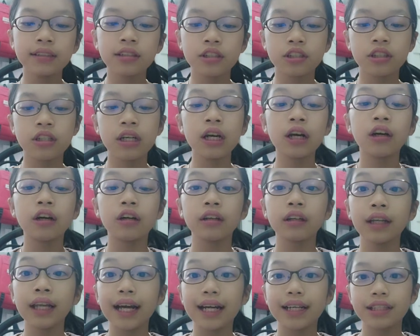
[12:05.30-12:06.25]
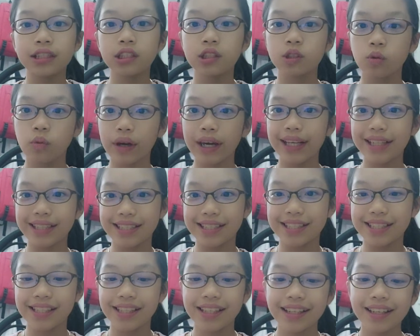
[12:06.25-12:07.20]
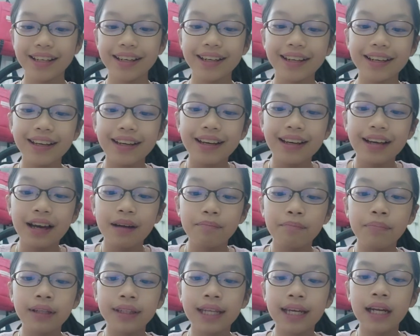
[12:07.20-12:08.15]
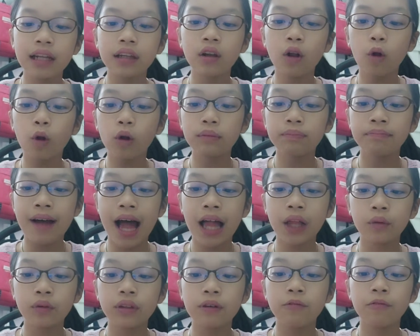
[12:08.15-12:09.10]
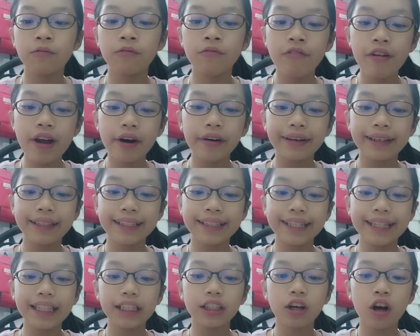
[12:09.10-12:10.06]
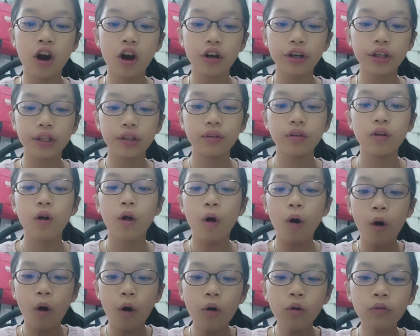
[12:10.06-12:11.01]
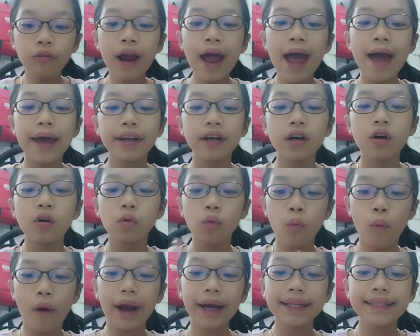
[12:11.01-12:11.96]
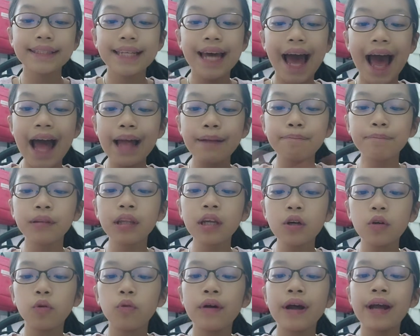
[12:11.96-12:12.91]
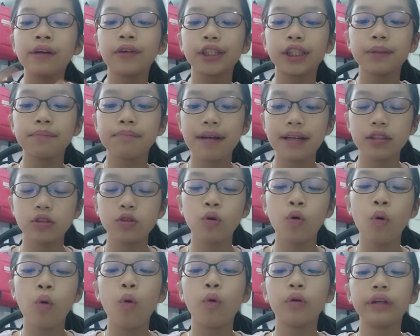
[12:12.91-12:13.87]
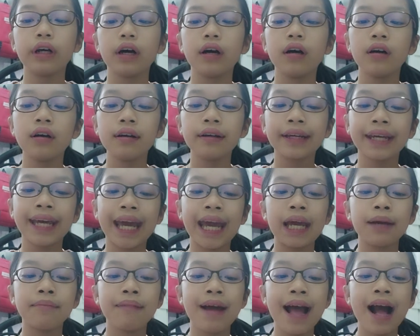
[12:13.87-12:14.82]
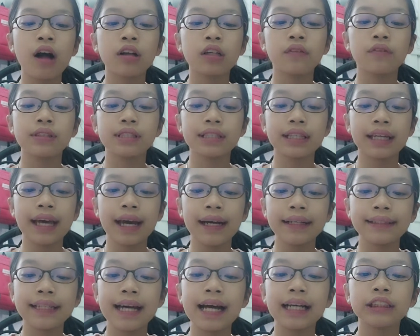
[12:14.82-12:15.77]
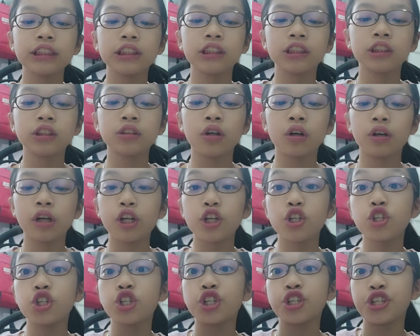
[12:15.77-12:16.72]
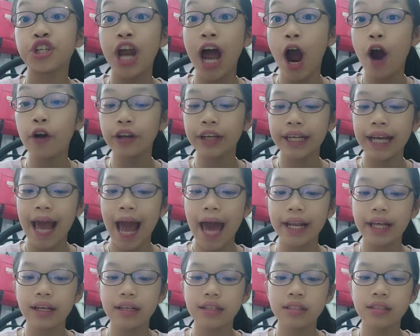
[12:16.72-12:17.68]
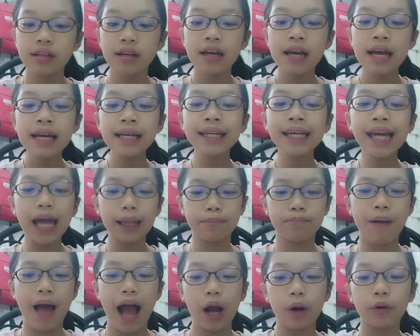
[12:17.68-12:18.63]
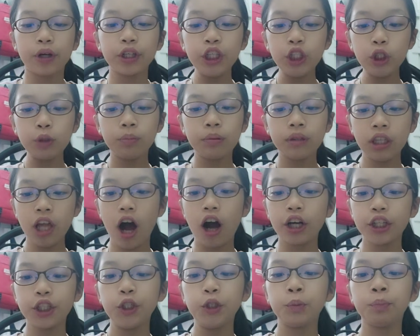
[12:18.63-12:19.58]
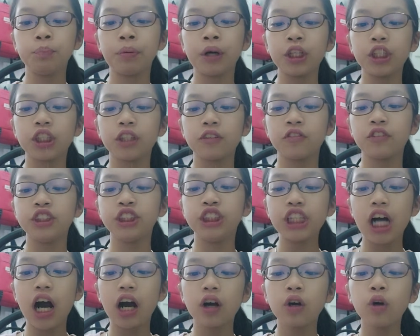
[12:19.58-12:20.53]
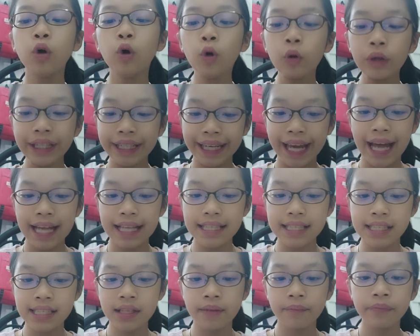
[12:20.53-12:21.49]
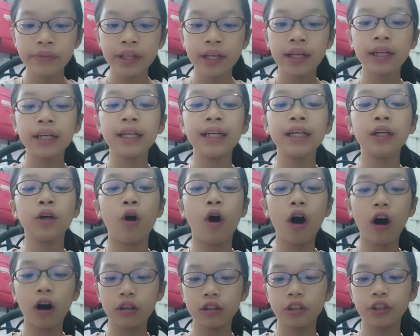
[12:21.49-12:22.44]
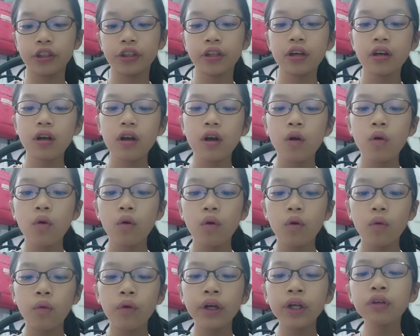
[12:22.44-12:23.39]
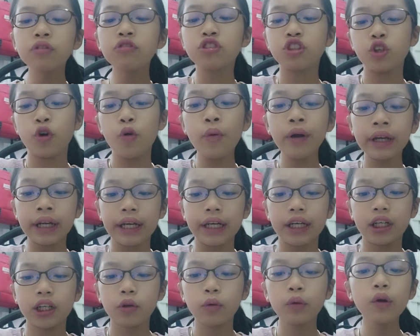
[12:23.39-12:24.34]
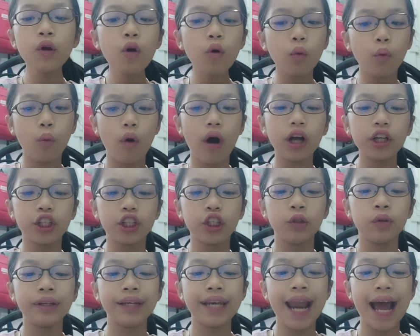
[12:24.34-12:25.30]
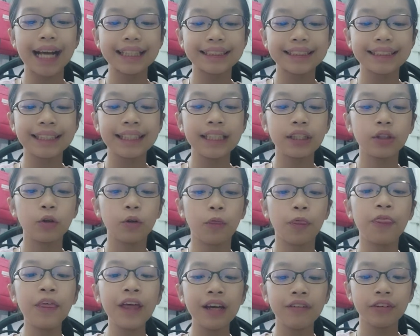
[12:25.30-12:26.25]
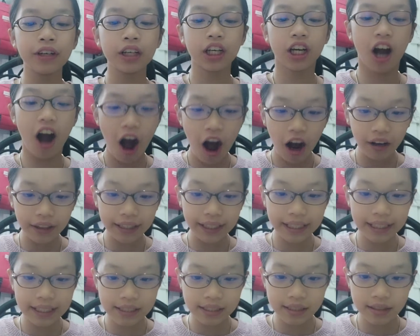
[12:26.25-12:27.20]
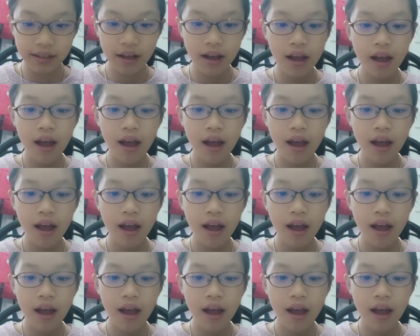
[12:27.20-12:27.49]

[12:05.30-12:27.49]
to share licked sweets. But then an old man with a very neat garden, all red, white, and blue in regimental order, came out of his gate and started shouting at us. Get back where you belong, you bunch of young hooligans, he hollered. What are you doing here? We don't want you, nasty little thieving cockneys.